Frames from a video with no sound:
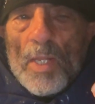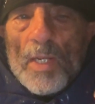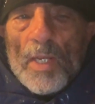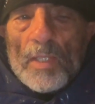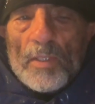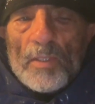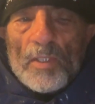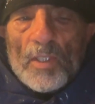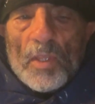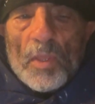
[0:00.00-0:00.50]

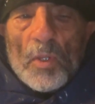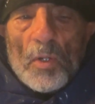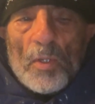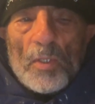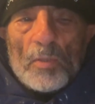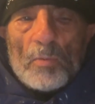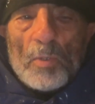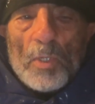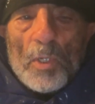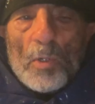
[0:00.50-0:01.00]
And the
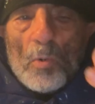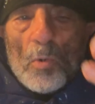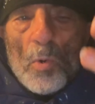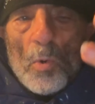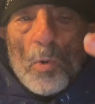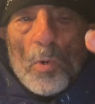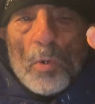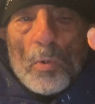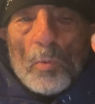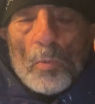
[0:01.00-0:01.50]
third
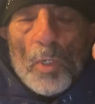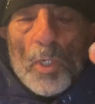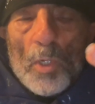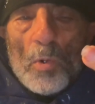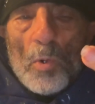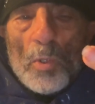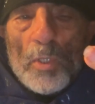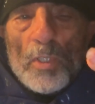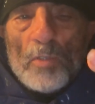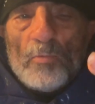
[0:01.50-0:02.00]

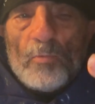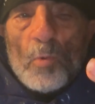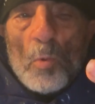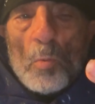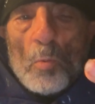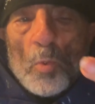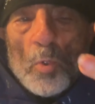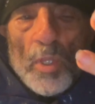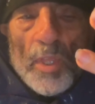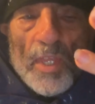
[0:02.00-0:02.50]
recording
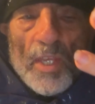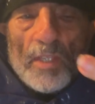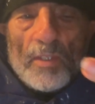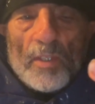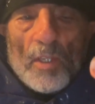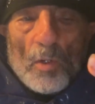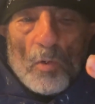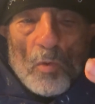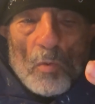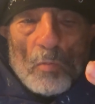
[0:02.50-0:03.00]
from within
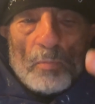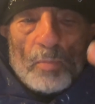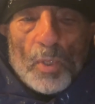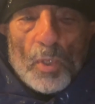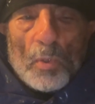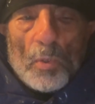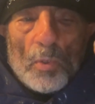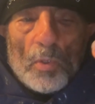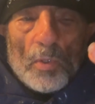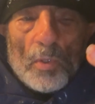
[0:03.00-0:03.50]
the
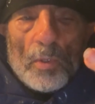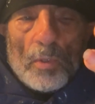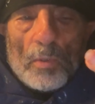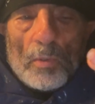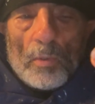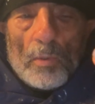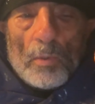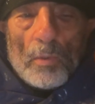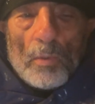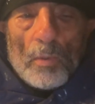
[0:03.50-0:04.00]

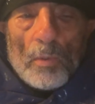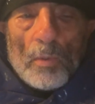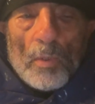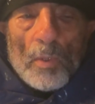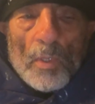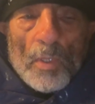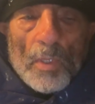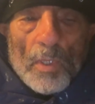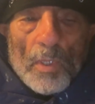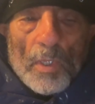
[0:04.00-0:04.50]
computer
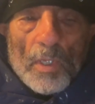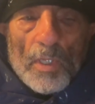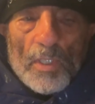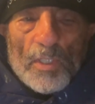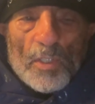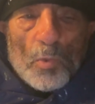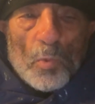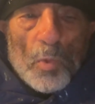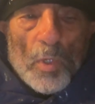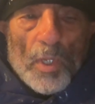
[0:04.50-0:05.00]

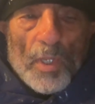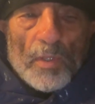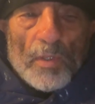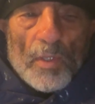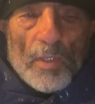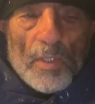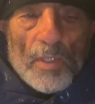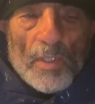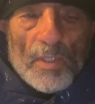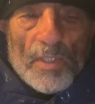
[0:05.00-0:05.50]
is
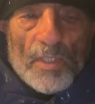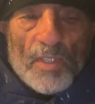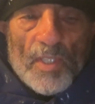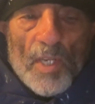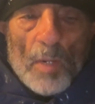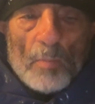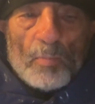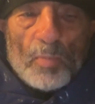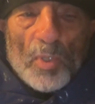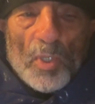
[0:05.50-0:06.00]
with
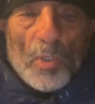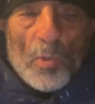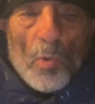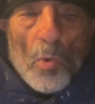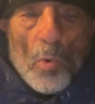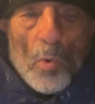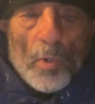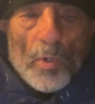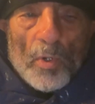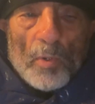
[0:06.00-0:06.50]
step
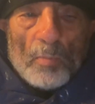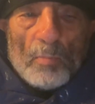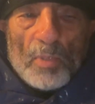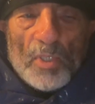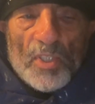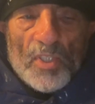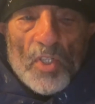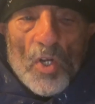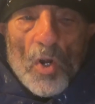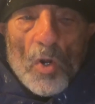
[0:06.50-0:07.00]
recorder,
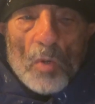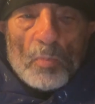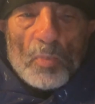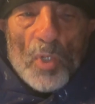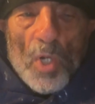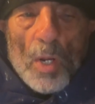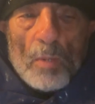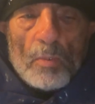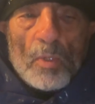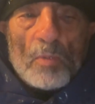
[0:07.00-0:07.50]
Pixar
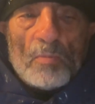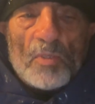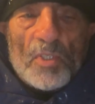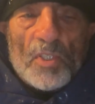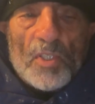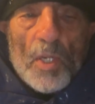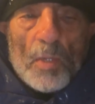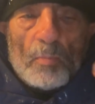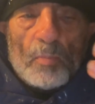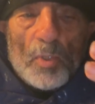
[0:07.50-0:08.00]
Problem
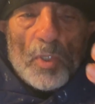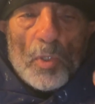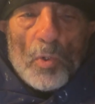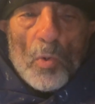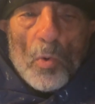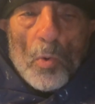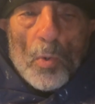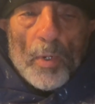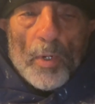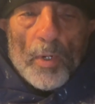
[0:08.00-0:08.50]
Step
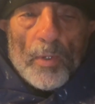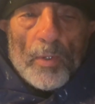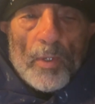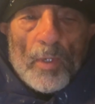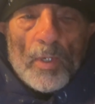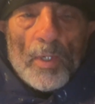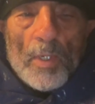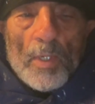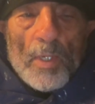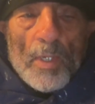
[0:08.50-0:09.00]
Recorder,
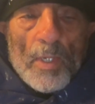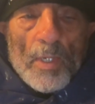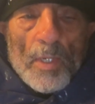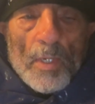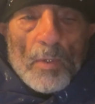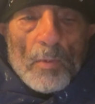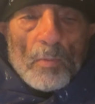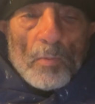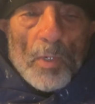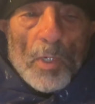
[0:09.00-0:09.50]

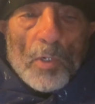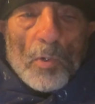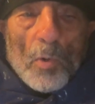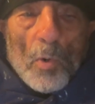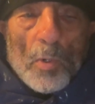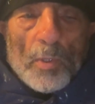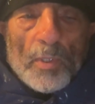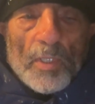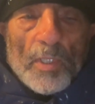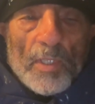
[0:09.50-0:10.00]

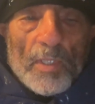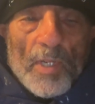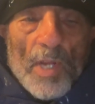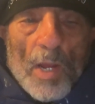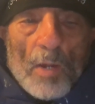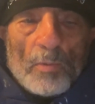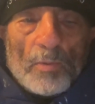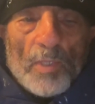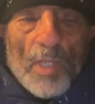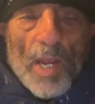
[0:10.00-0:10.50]
recording
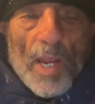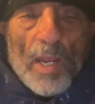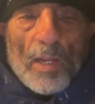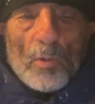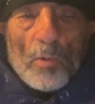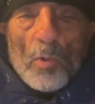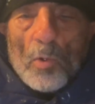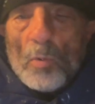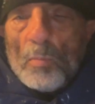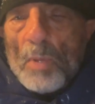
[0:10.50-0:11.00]
now
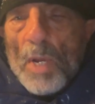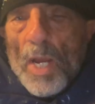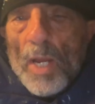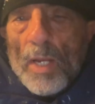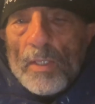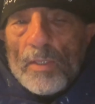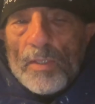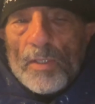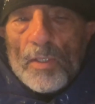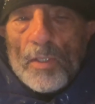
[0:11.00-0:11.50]
dialog box.